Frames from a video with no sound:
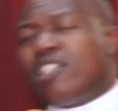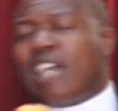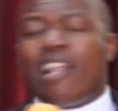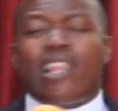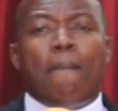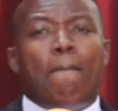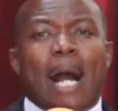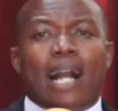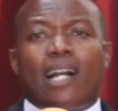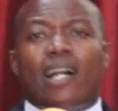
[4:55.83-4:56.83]
turn their
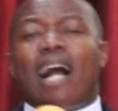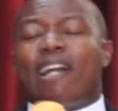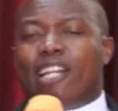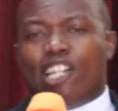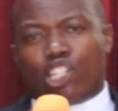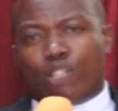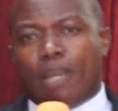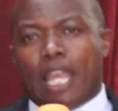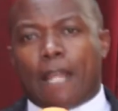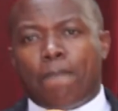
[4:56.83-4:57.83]
back against
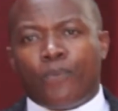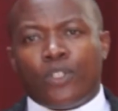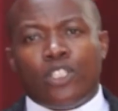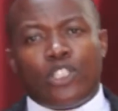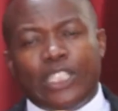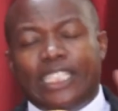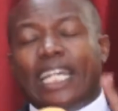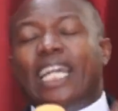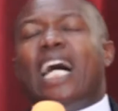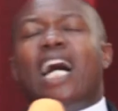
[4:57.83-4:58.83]
me.
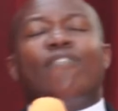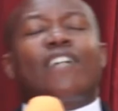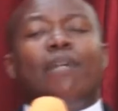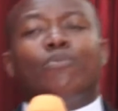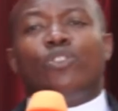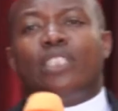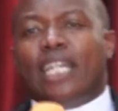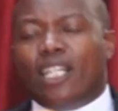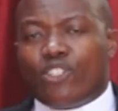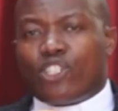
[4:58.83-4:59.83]
Today, I've come to
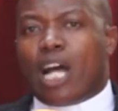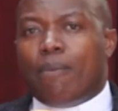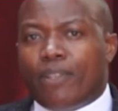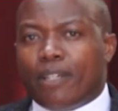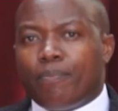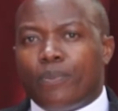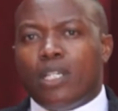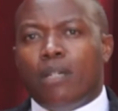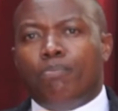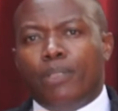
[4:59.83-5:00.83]
tell you something.
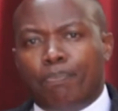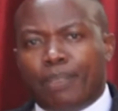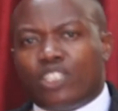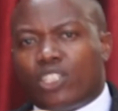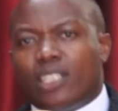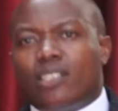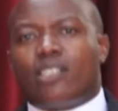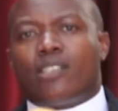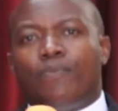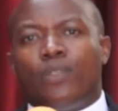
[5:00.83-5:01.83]
Be
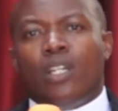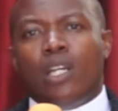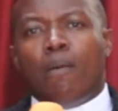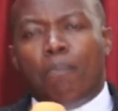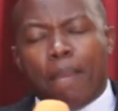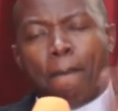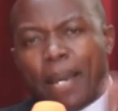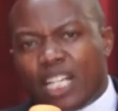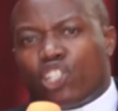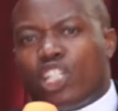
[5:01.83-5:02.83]
patient. Be
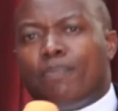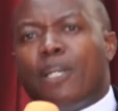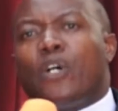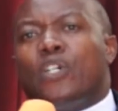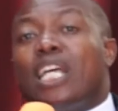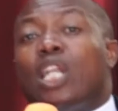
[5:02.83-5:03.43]
patient because the